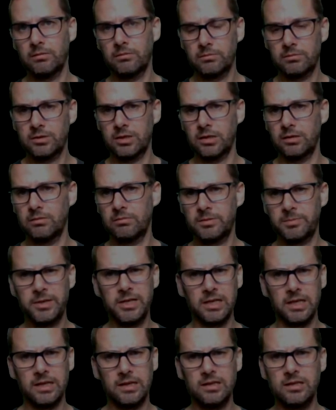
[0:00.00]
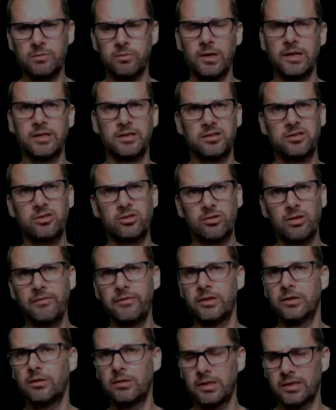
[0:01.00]
So particularly this one is
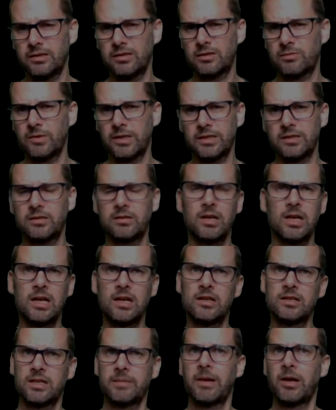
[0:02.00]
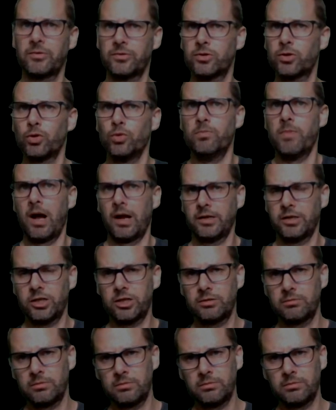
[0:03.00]
trivial and this one is somehow too much.